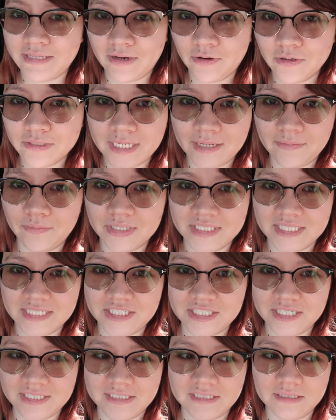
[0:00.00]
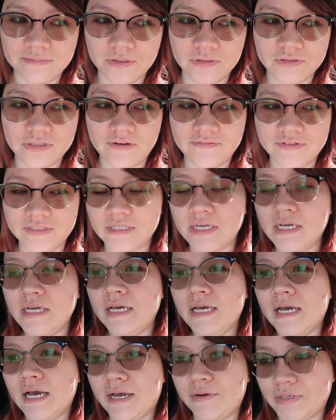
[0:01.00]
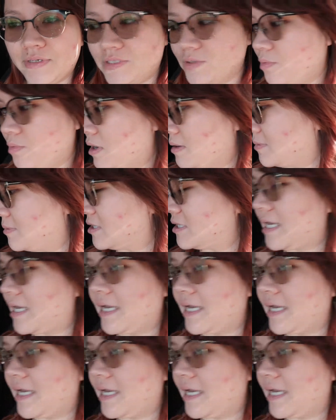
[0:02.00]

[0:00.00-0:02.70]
that whole time wasn't just the post office. I went to Walmart